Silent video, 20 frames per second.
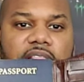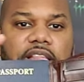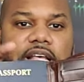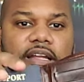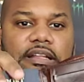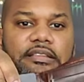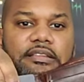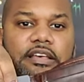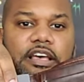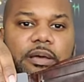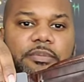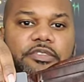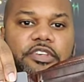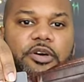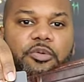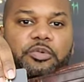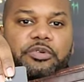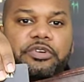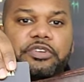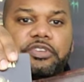a lot of times
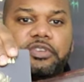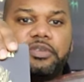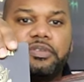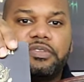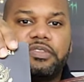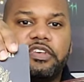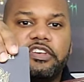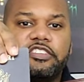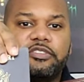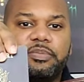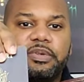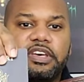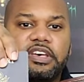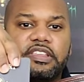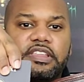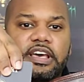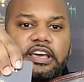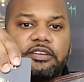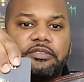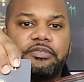I will use this
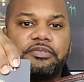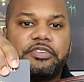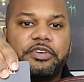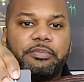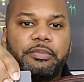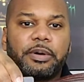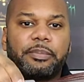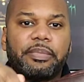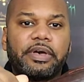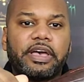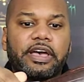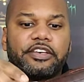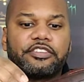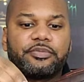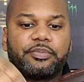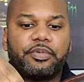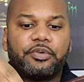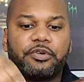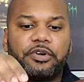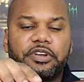because I can fit my
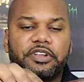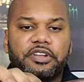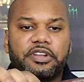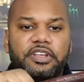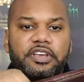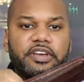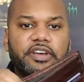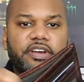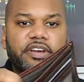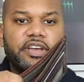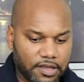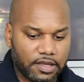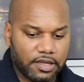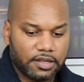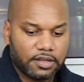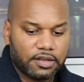passport in there.